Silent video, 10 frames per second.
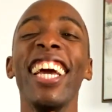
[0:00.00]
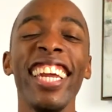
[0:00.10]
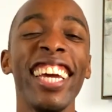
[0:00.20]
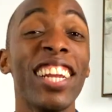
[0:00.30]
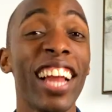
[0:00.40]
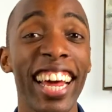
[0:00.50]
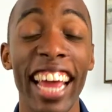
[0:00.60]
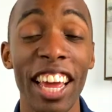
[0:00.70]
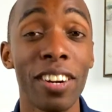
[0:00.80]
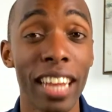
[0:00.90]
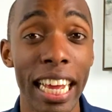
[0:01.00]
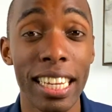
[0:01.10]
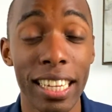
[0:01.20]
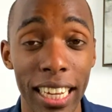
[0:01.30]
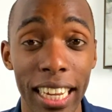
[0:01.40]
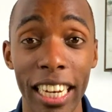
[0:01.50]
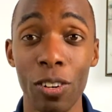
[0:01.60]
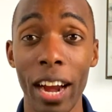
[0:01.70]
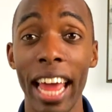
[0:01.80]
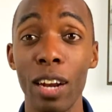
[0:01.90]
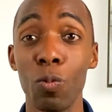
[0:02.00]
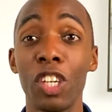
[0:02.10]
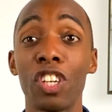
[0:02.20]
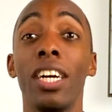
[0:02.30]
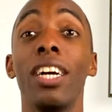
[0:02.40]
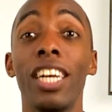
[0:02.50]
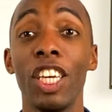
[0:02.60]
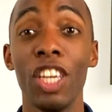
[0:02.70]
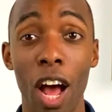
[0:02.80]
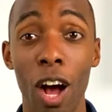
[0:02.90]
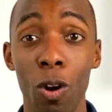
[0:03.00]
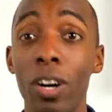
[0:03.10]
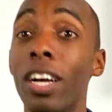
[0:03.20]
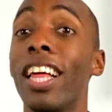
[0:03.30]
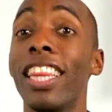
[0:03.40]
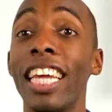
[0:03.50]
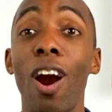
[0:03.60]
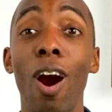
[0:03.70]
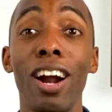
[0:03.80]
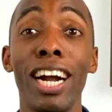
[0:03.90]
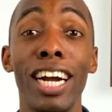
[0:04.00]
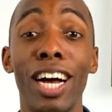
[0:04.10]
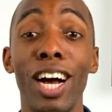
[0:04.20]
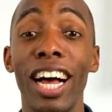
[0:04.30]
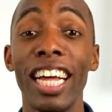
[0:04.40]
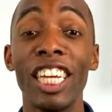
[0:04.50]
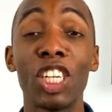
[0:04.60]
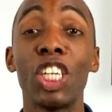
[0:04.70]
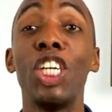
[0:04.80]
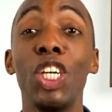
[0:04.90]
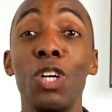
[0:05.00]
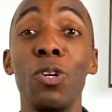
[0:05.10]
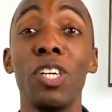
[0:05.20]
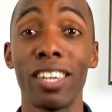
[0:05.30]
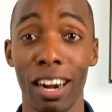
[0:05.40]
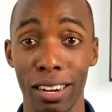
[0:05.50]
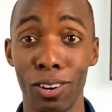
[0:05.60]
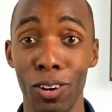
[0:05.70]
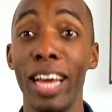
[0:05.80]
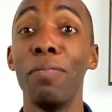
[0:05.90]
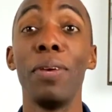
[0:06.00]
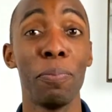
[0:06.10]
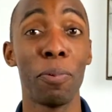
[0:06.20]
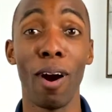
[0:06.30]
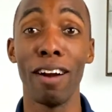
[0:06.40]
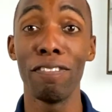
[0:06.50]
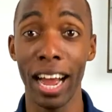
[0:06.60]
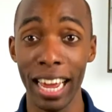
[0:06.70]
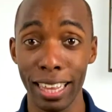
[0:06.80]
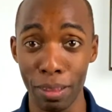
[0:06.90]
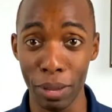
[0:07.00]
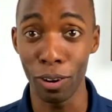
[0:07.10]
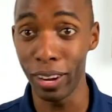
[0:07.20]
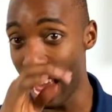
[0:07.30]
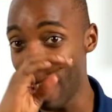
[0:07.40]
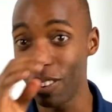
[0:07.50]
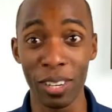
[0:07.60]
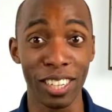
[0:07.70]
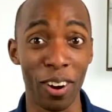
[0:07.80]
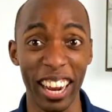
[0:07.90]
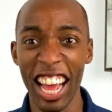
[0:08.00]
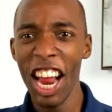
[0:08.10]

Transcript: any gladiator-like scene in your head in which, you know, there are there's a huge circle and people are fighting in the middle and everyone's going,